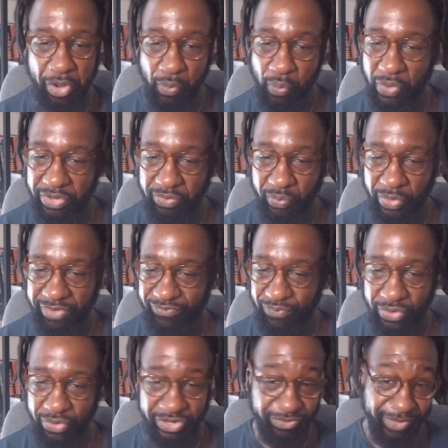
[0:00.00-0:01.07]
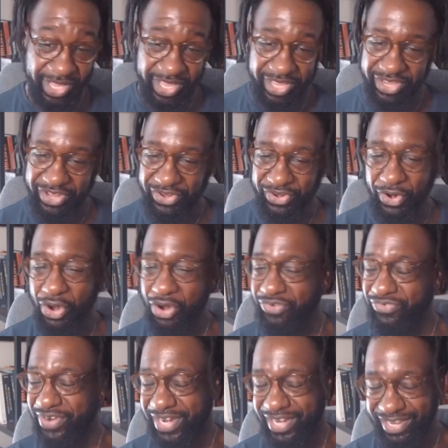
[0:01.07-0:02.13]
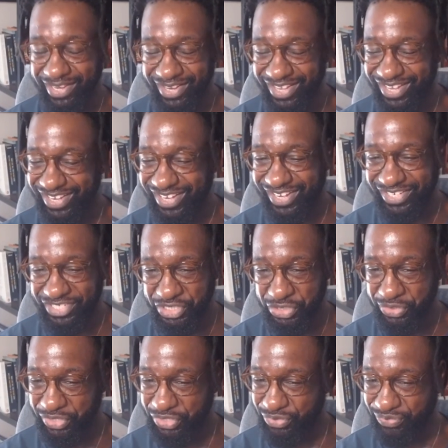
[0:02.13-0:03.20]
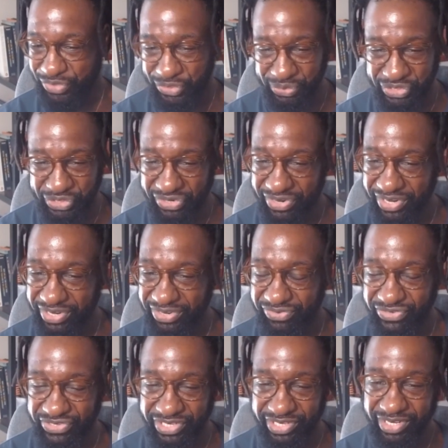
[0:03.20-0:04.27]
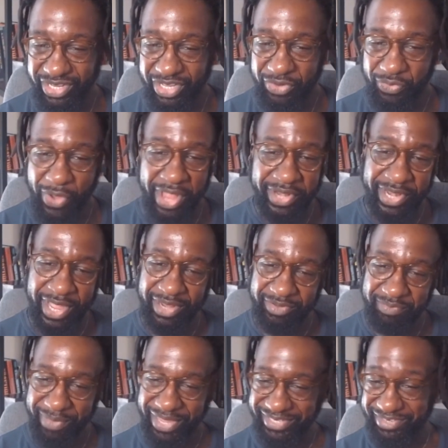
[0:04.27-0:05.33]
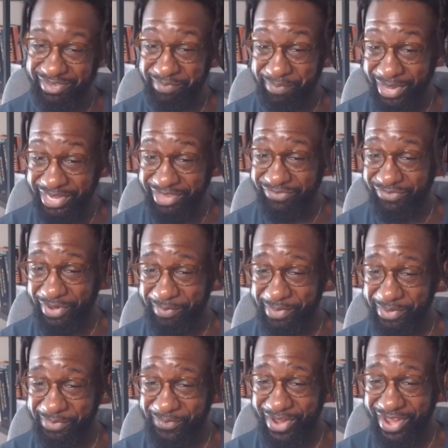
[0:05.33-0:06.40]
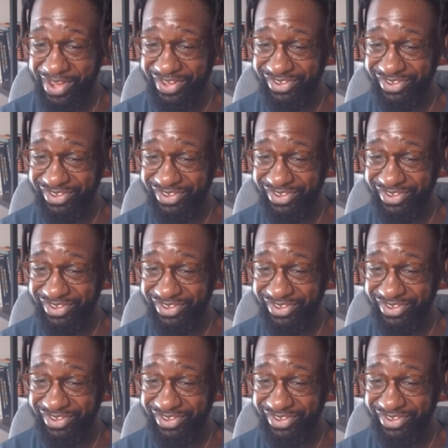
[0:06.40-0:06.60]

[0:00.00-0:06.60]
a win-win for you. You're already uh, shooting to reduce your energy. Why not make some money from it while